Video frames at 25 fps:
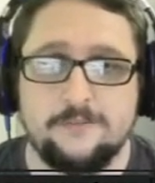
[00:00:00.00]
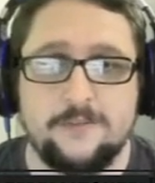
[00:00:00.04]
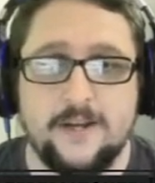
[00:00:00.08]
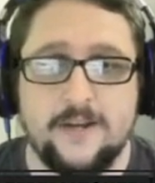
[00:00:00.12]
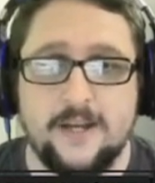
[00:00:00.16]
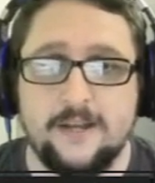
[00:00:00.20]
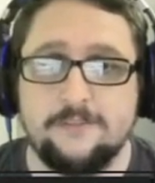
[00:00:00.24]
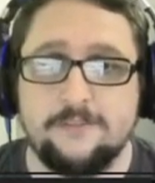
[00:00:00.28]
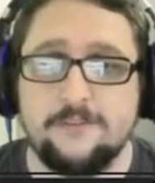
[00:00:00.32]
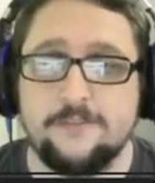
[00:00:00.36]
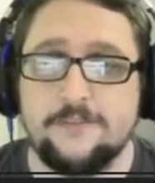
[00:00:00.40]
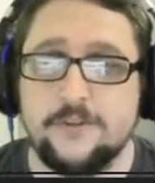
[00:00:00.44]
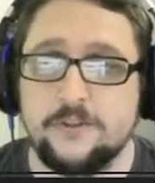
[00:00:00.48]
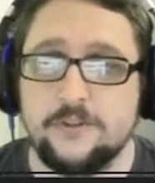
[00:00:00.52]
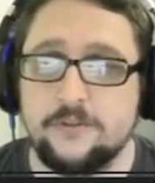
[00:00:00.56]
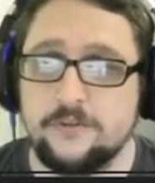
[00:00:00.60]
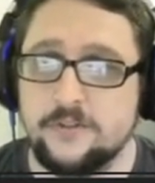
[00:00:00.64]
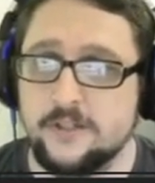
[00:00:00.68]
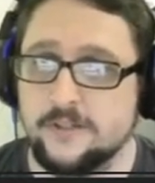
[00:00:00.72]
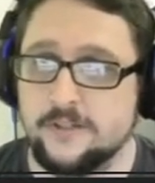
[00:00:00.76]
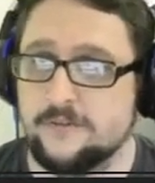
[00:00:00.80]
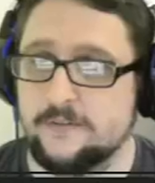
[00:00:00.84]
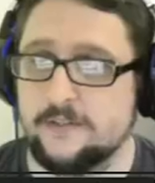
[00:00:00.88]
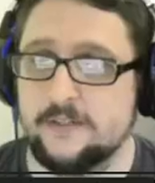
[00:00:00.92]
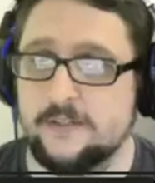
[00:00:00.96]
take 5 if you do
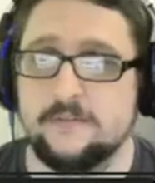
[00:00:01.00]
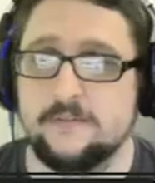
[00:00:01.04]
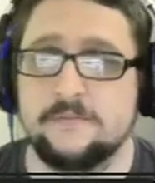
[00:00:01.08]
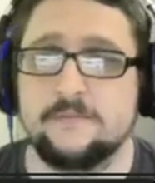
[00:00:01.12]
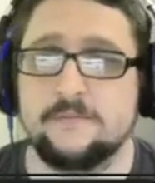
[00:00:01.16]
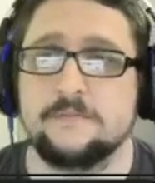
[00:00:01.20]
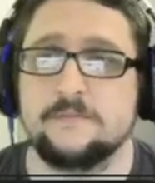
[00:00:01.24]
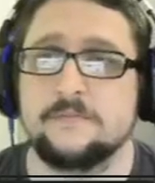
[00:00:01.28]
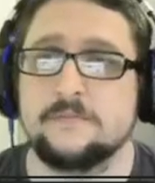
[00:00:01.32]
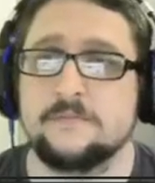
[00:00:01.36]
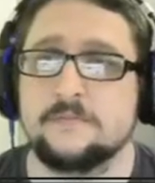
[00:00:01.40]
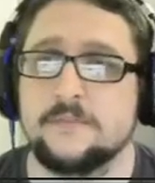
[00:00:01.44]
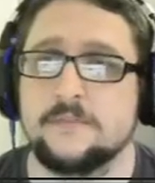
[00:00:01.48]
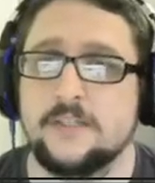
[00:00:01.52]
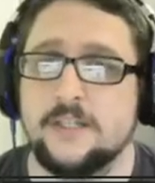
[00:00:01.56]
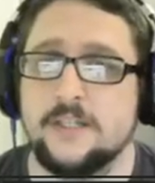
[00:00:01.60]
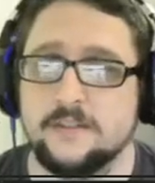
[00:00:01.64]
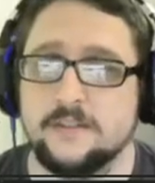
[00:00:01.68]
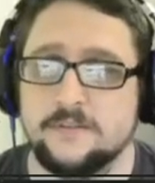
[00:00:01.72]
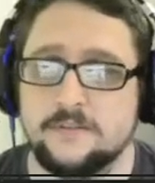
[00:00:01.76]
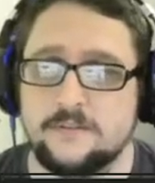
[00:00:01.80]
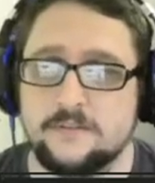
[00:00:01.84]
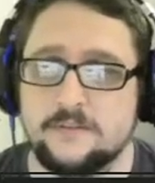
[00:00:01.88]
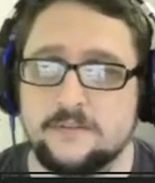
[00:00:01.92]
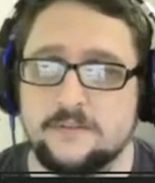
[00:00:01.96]
nothing.
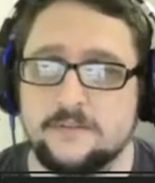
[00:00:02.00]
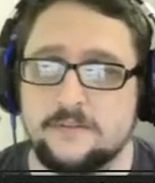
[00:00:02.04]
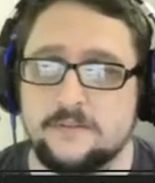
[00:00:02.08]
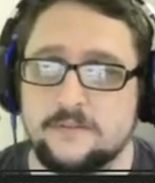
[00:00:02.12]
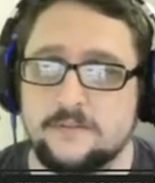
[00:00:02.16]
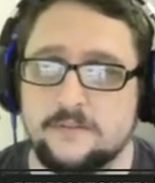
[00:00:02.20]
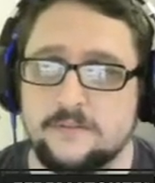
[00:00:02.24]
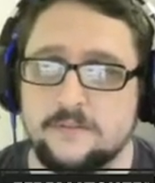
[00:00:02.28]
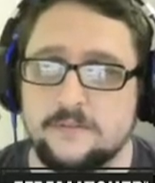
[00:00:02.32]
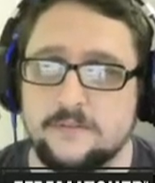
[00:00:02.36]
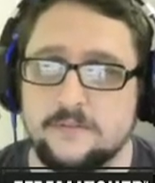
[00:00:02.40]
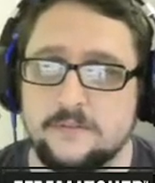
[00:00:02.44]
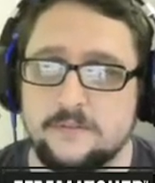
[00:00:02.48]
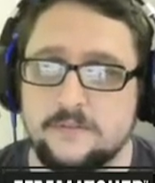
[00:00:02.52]
Yes.